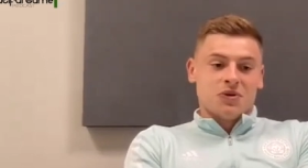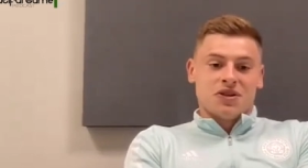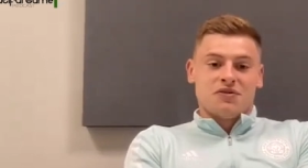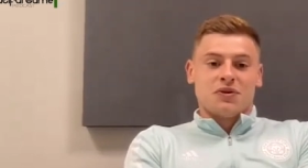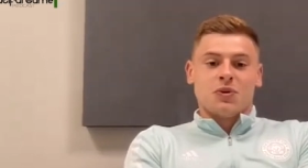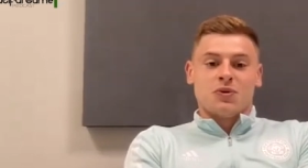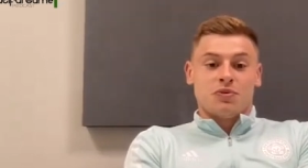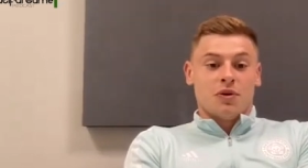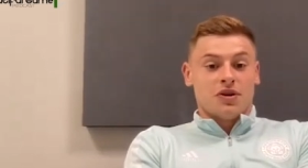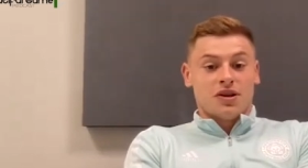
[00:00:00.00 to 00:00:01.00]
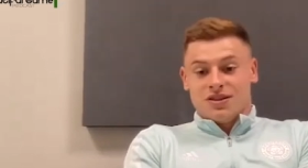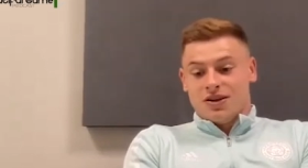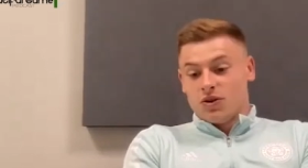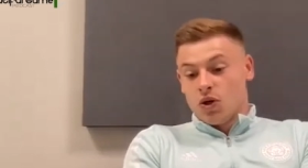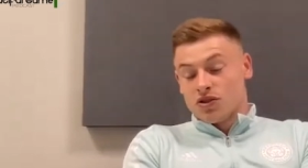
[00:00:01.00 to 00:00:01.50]
so difficult. Probably
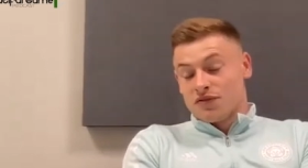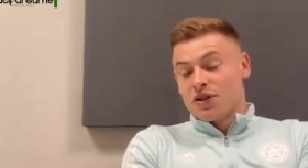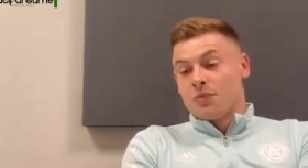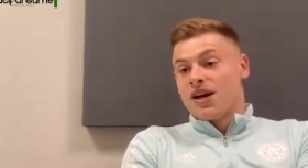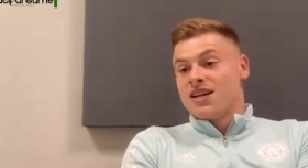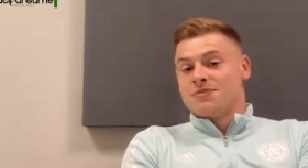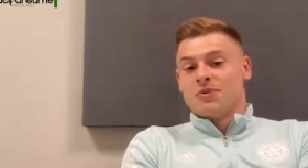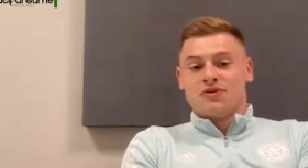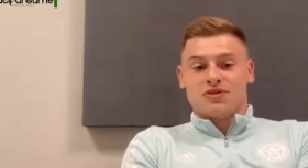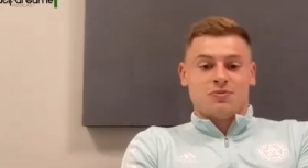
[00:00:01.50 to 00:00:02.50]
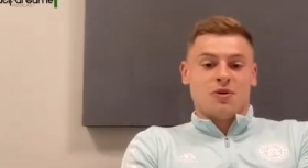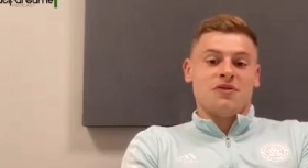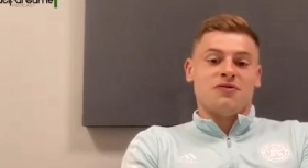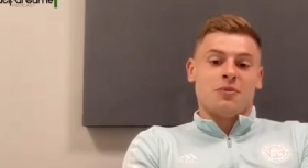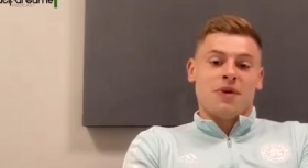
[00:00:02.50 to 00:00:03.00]
you know not just for the players, but
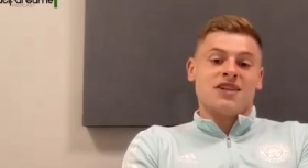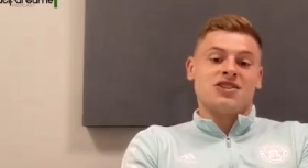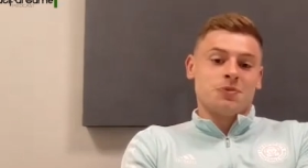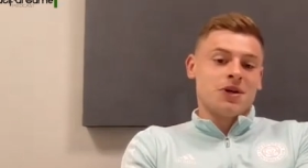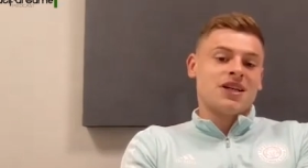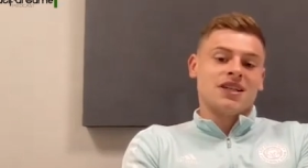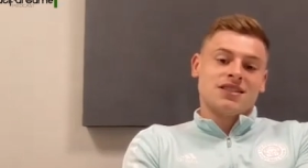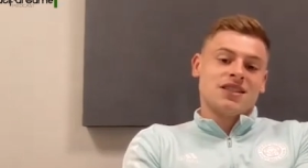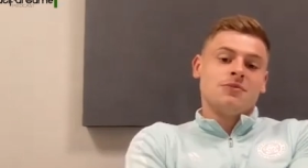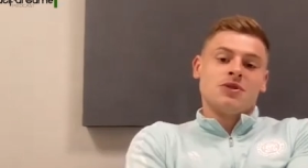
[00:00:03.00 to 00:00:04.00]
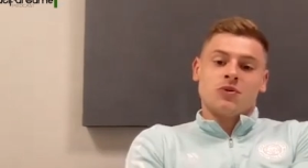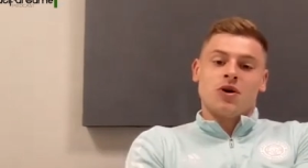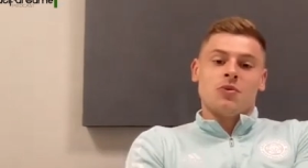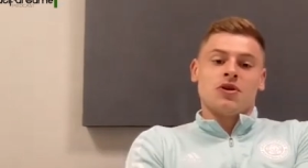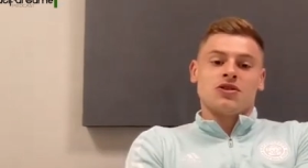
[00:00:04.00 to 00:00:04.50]
probably for the manager picking the team as
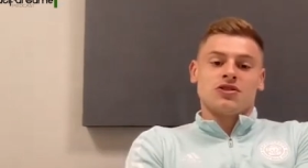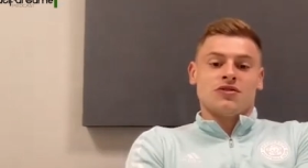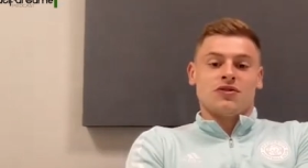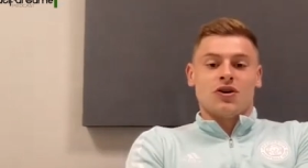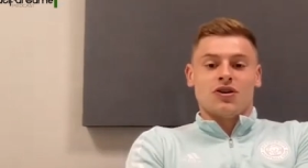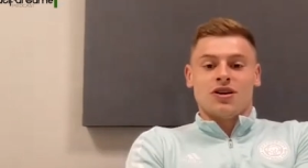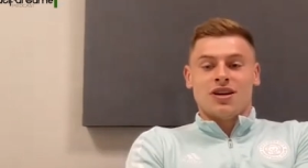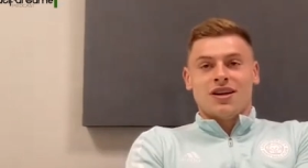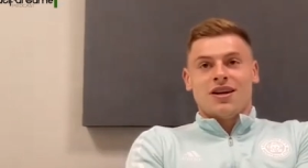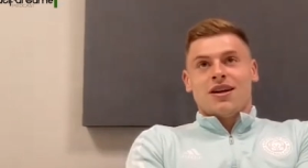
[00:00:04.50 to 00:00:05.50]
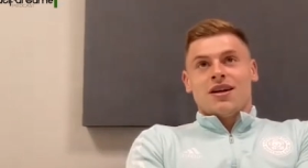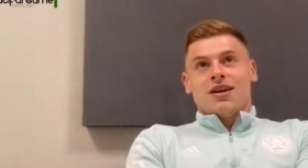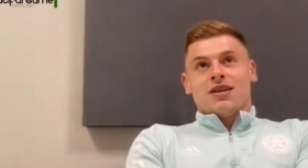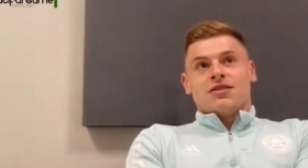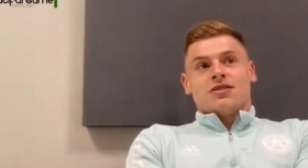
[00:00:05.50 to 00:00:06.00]
well, because you've got to
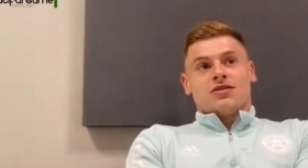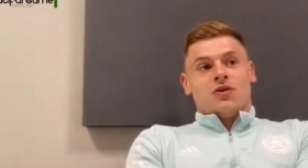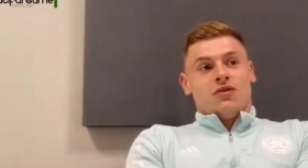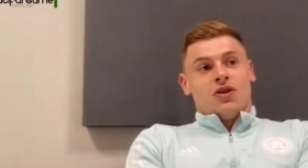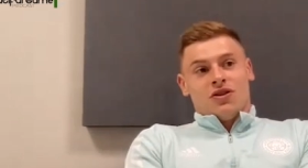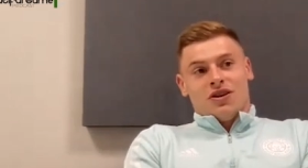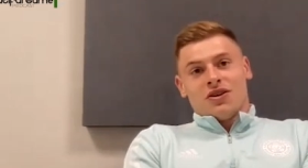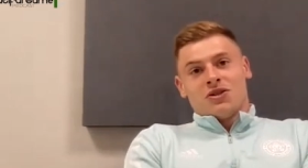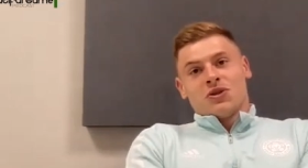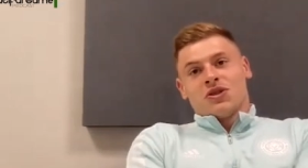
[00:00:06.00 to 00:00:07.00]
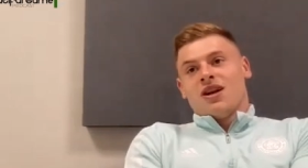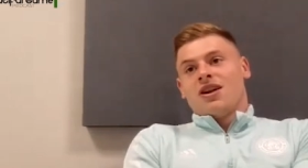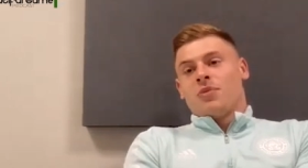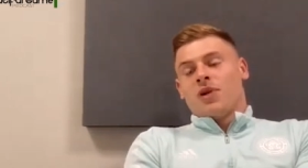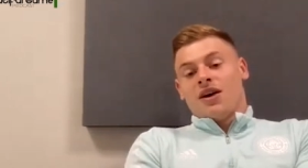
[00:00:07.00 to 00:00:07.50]
sort of like, like you touched an
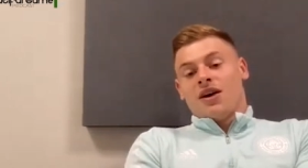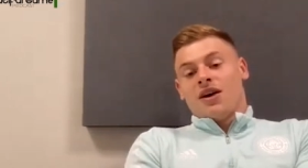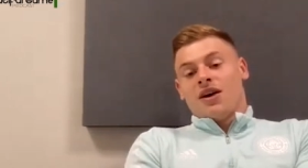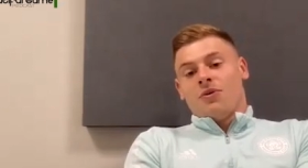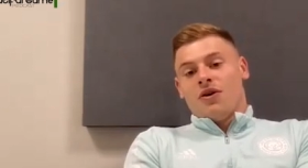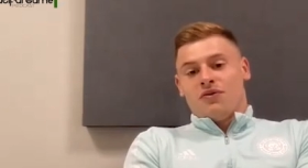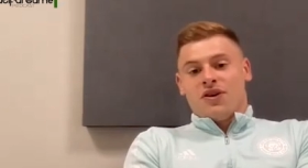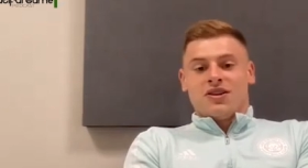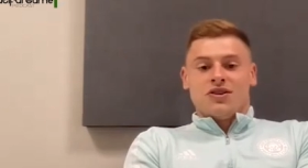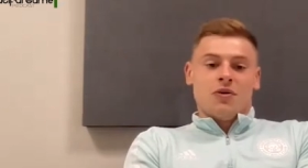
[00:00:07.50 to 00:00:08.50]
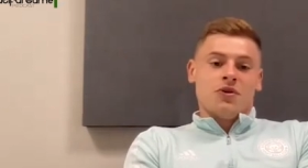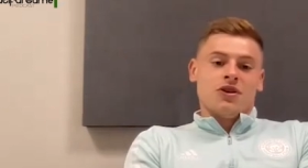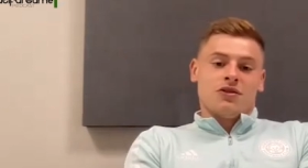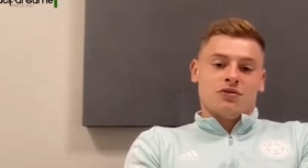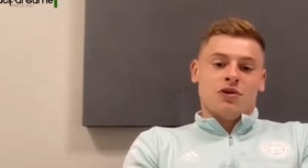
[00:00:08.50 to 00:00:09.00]
earlier, player welfare. You
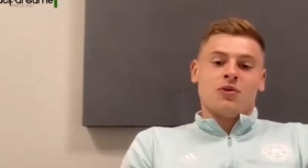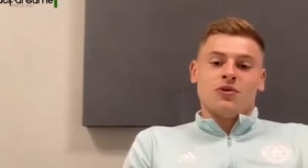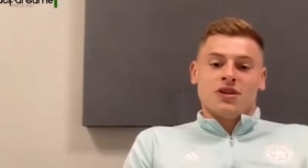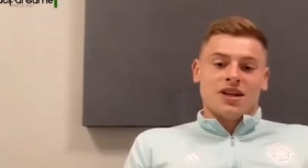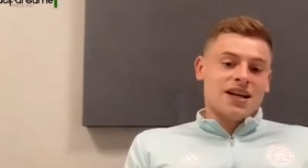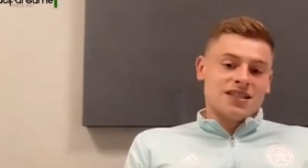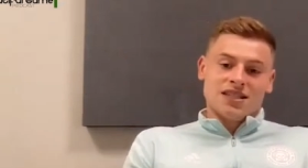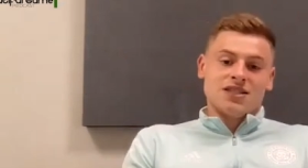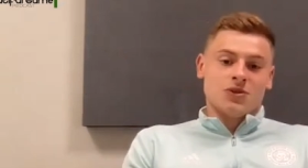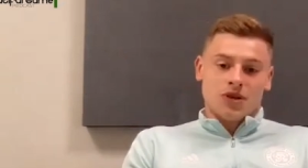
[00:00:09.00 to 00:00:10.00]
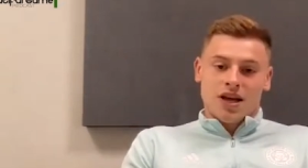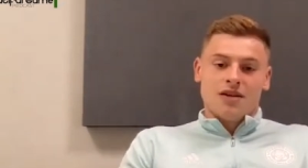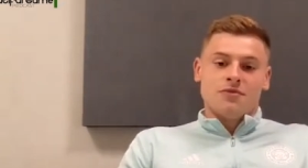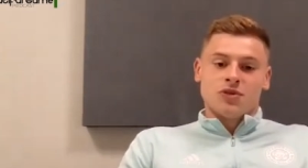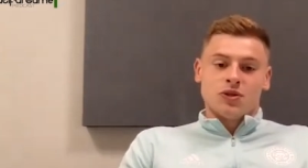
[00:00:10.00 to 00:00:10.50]
don't want to throw lads into a
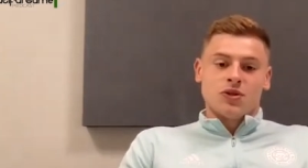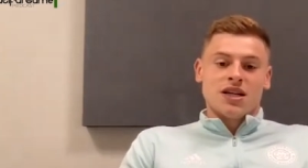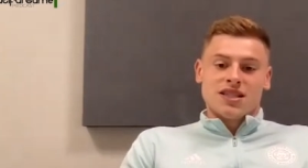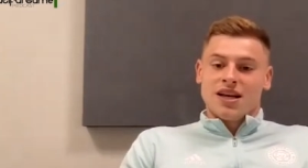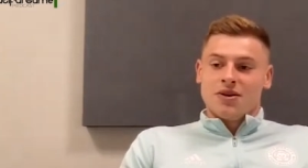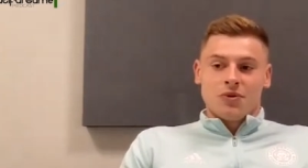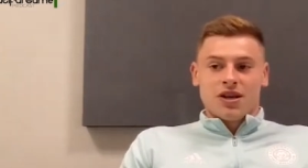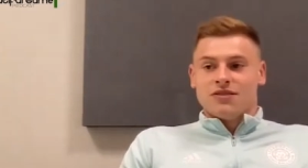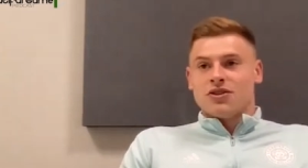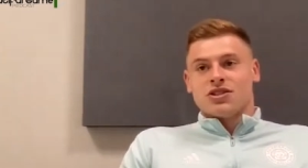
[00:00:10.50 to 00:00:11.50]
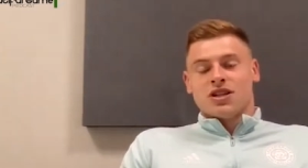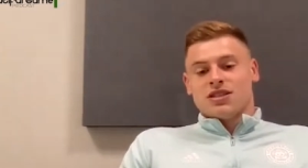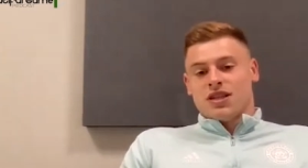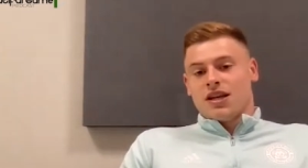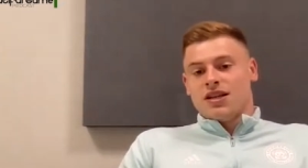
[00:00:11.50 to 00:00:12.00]
game two days later where they've got a
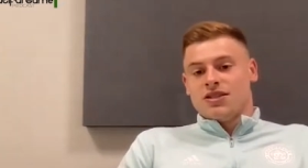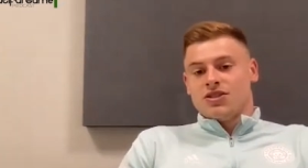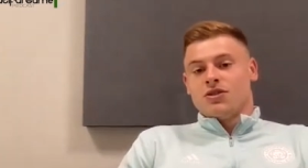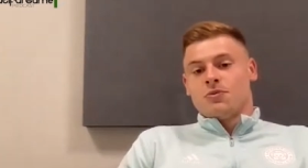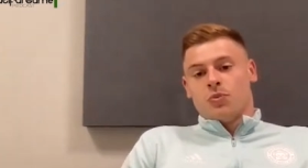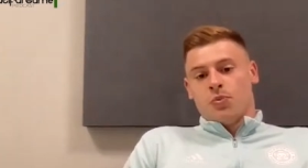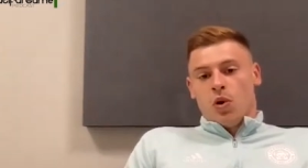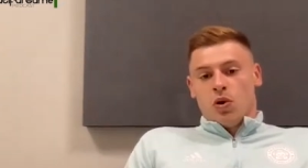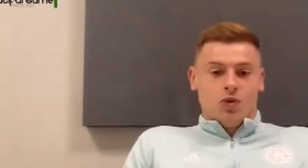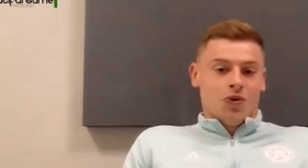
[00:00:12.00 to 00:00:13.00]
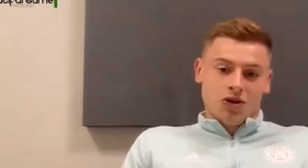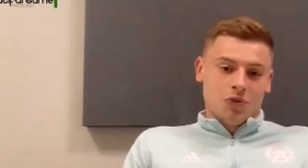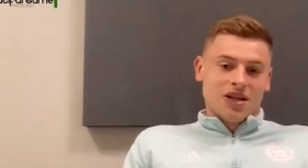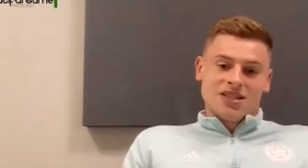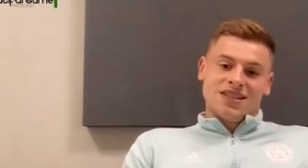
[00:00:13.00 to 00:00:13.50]
chance of getting injured, but you
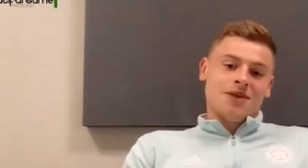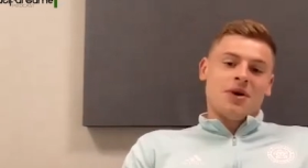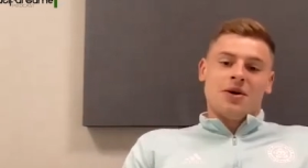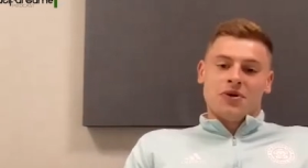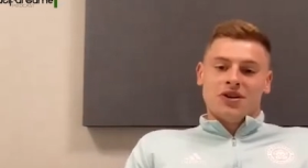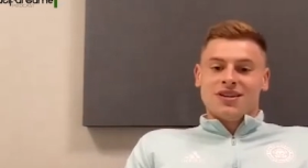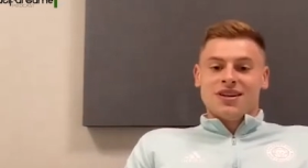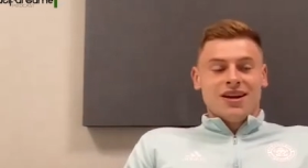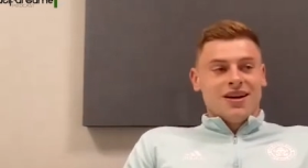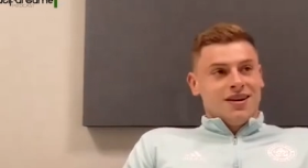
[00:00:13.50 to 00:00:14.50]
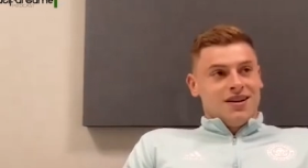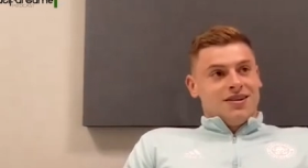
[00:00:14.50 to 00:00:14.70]
want your best team out. And